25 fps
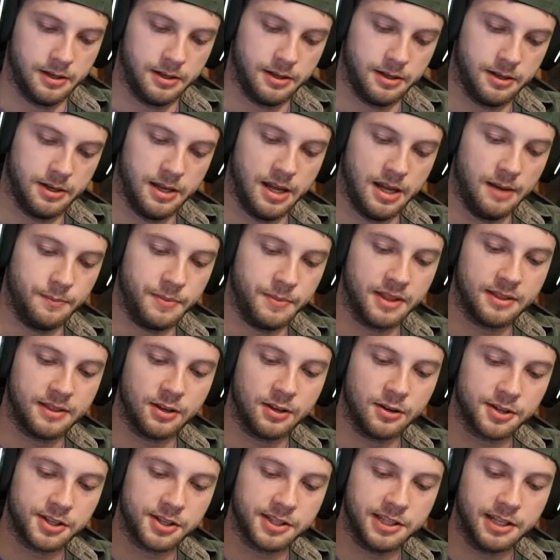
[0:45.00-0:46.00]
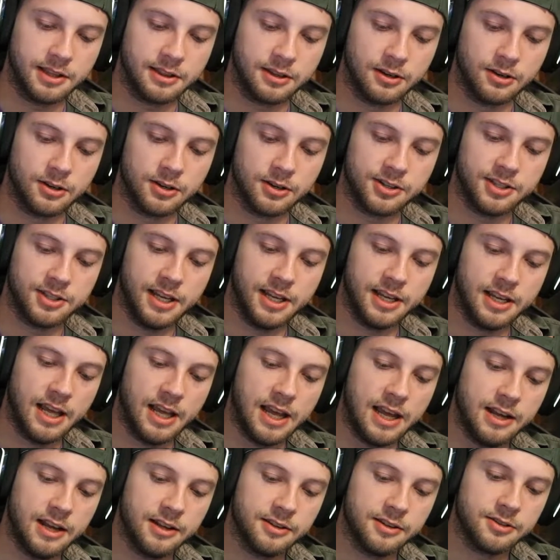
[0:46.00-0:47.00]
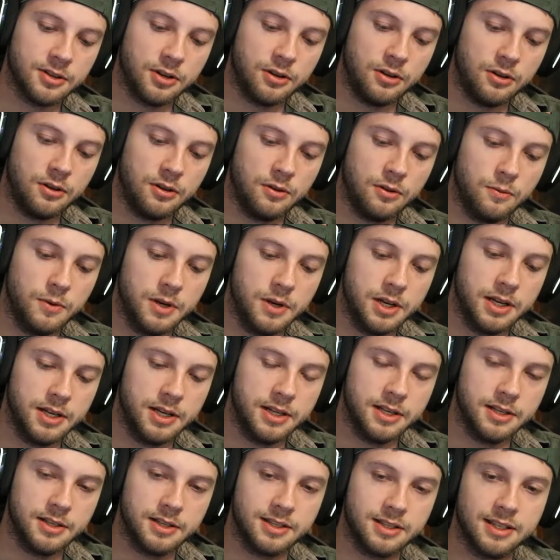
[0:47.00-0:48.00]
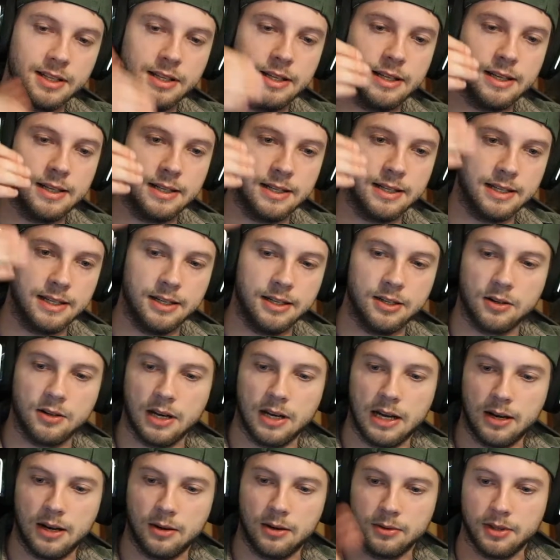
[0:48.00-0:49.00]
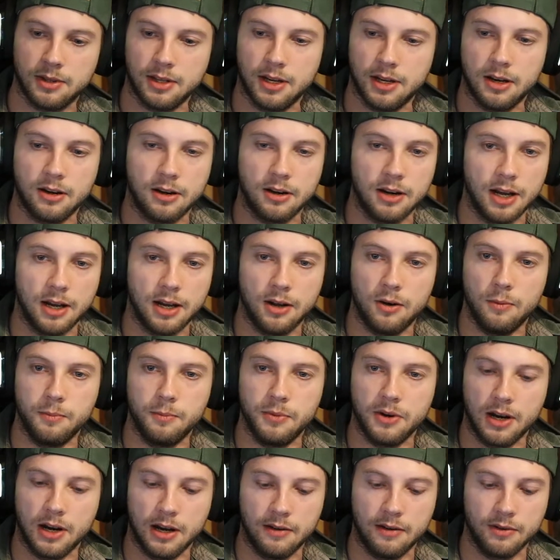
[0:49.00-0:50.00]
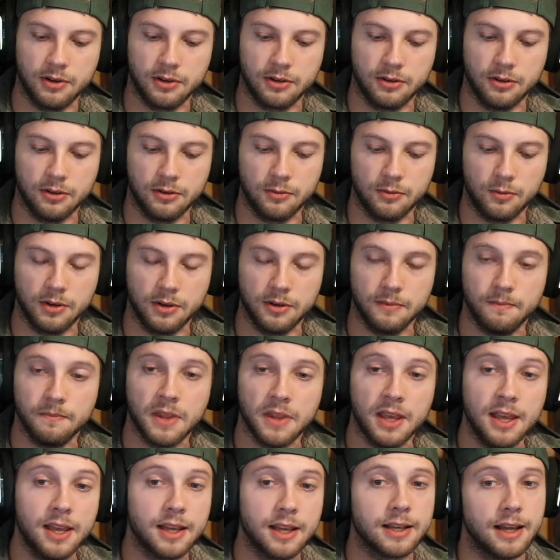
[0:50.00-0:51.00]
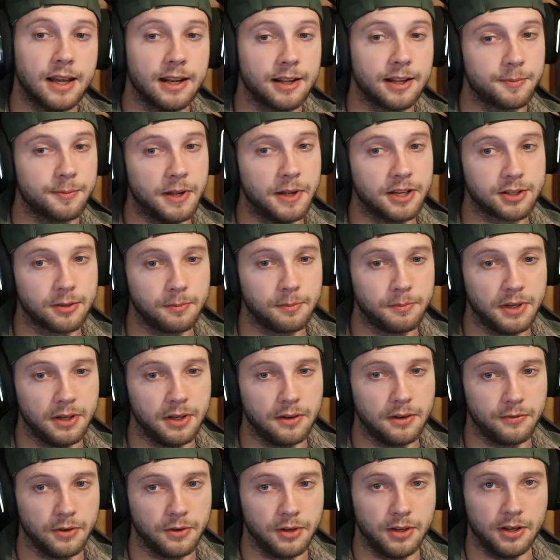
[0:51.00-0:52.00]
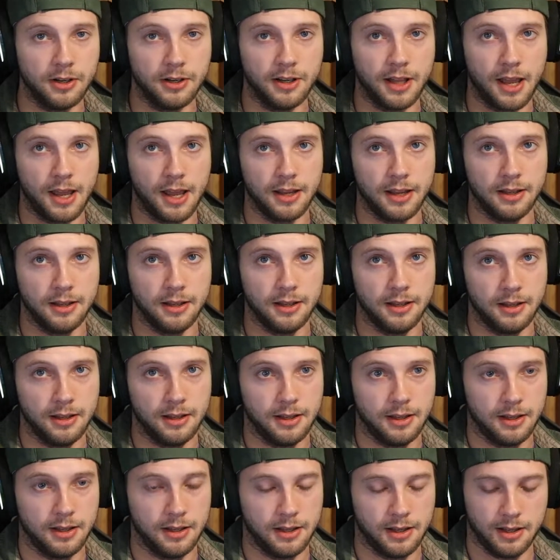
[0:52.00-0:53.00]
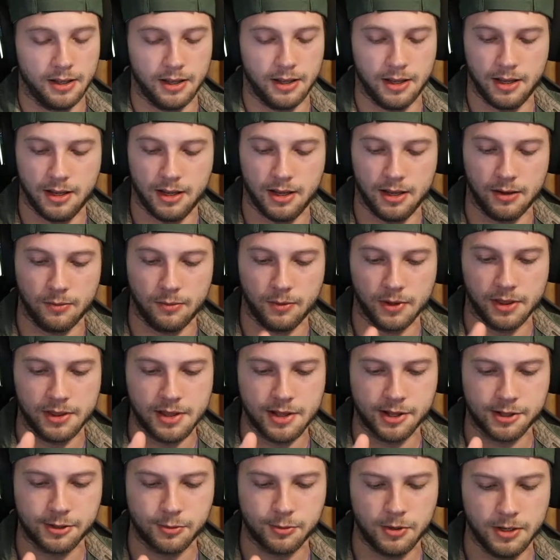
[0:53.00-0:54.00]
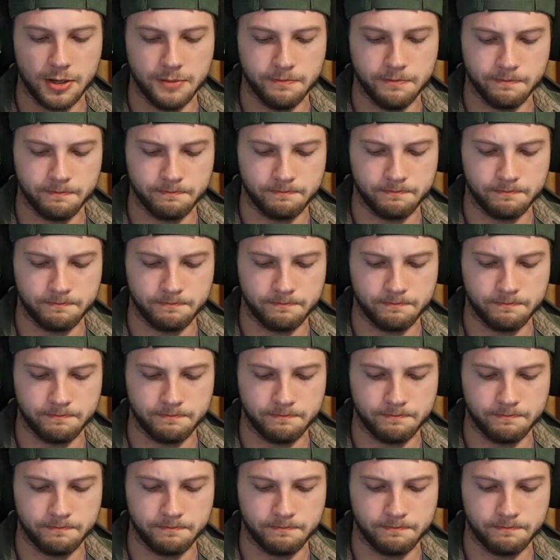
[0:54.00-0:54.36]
Happy Thirsty Thursday, as always, in here, out there. I hope you're having a good one. Got a special beer for you today. And with this one,